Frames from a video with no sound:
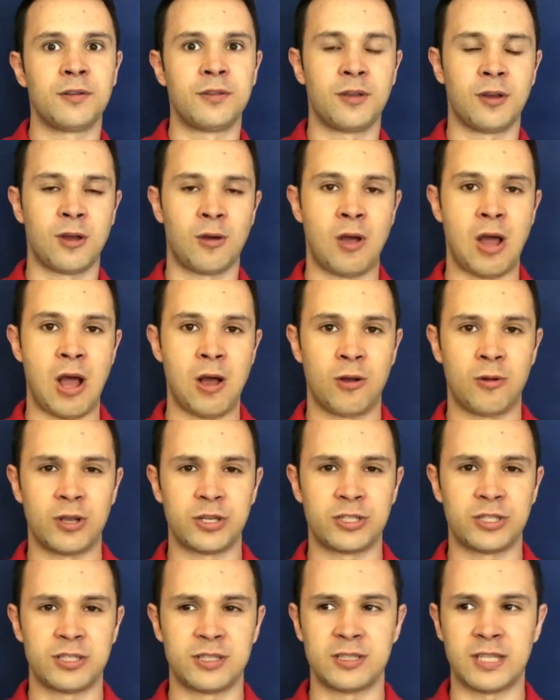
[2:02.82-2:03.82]
or the how
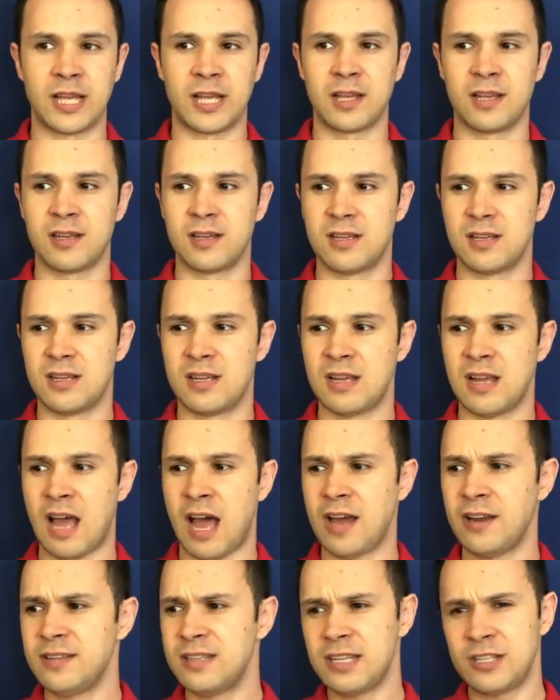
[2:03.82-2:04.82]
questions, like,
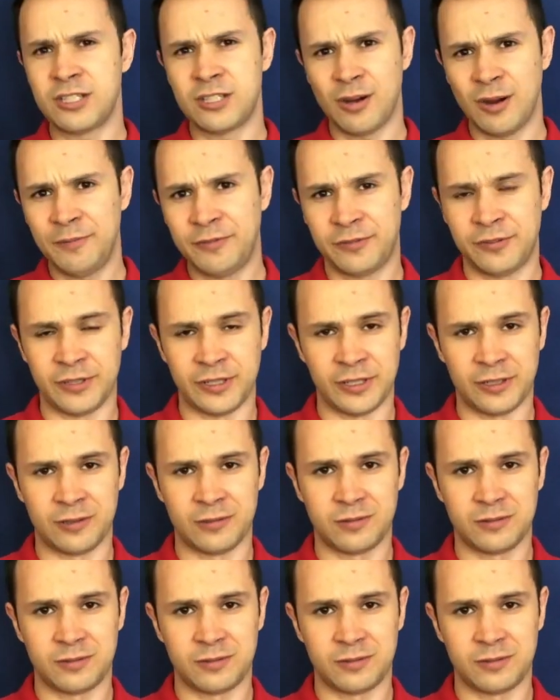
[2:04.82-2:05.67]
how does that show up for you?